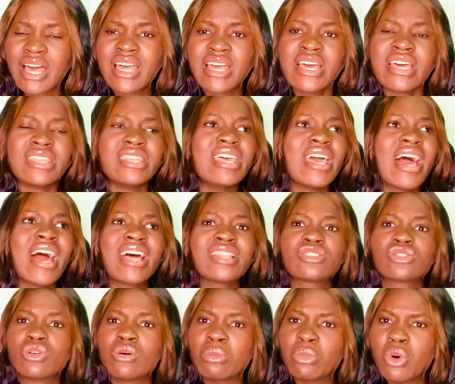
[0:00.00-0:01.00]
they had
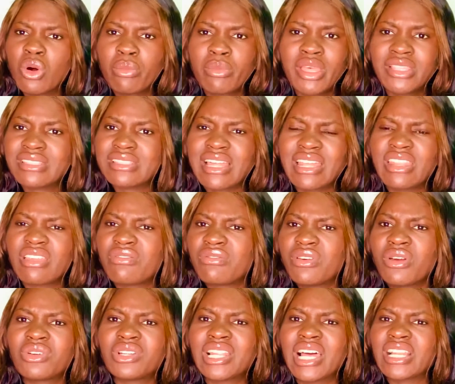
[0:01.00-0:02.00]
some moments that they felt
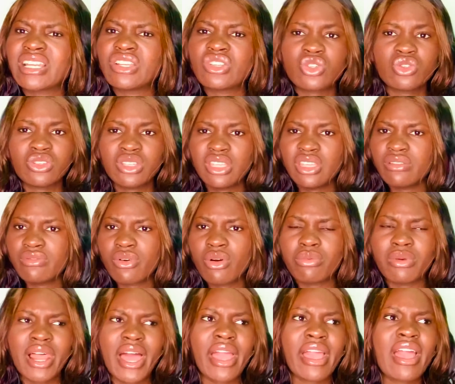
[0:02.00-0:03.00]
like they should give up,
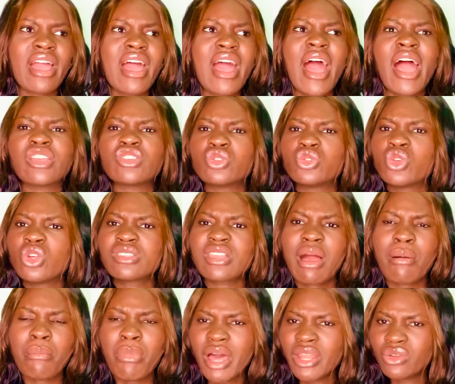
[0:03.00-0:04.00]
like, I should just
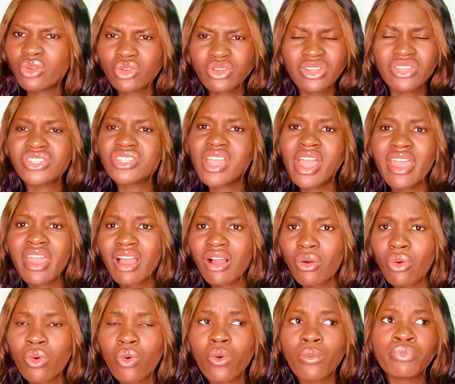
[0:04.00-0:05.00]
abandon the child and
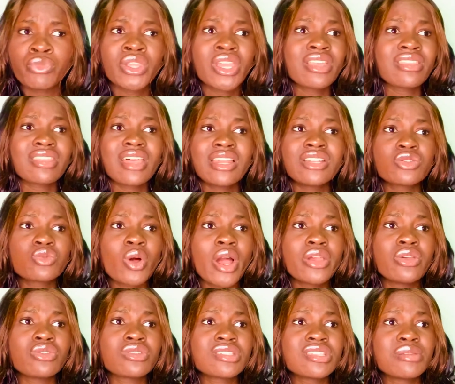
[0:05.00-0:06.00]
go. That is why you
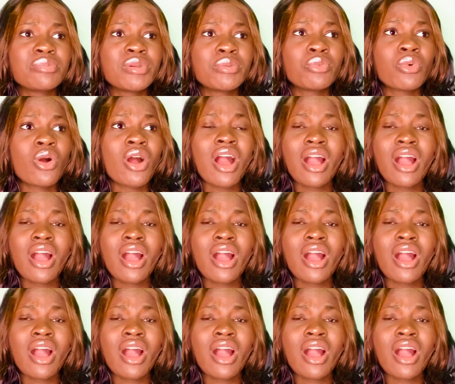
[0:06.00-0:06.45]
see people